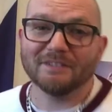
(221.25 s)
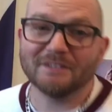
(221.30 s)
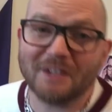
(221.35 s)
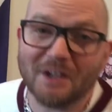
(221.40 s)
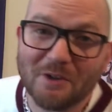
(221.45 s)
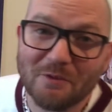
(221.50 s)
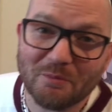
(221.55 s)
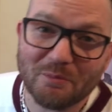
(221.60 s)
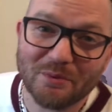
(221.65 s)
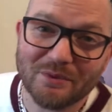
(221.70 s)
I
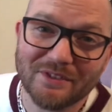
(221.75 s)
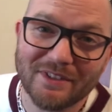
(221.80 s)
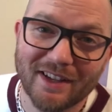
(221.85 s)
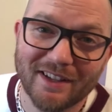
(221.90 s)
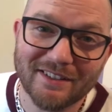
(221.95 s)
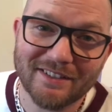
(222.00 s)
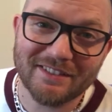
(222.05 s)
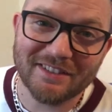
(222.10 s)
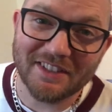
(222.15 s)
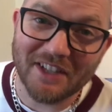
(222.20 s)
don't
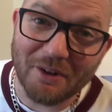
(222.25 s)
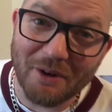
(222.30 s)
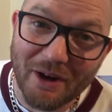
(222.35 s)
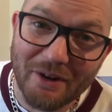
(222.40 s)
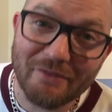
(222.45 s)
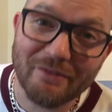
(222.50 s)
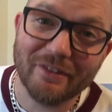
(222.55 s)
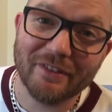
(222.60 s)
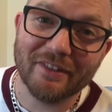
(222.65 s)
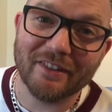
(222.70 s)
pretend to know
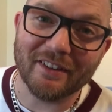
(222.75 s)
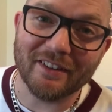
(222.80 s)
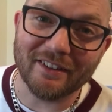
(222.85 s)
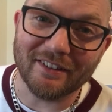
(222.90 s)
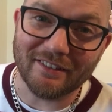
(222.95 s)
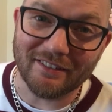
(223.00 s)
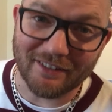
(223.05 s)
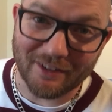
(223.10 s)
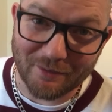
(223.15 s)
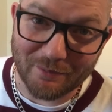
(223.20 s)

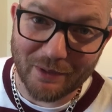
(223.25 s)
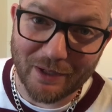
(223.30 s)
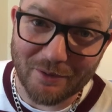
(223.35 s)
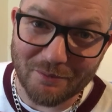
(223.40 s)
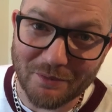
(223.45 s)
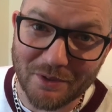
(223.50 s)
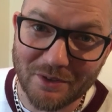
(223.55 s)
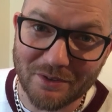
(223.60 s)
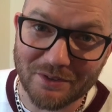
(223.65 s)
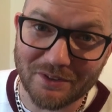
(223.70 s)
everything
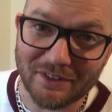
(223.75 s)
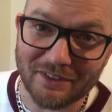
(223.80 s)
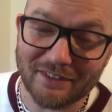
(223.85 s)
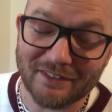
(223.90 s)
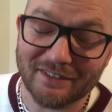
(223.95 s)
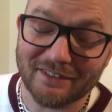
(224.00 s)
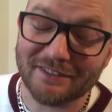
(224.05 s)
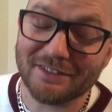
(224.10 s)
about music.